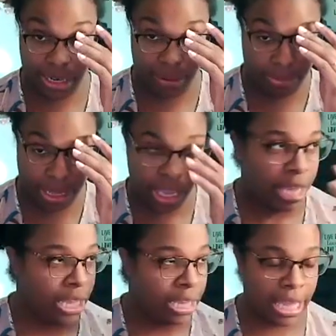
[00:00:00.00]
And I'm like,
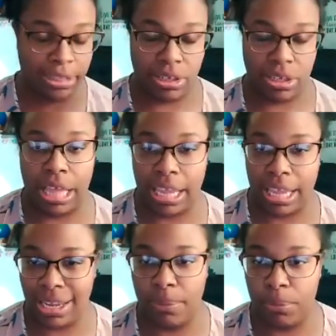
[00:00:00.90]
like the like
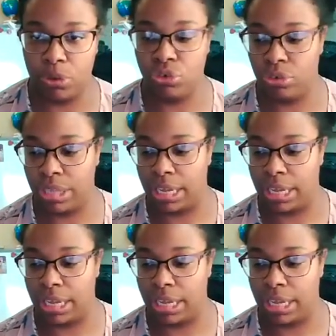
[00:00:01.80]
any commercial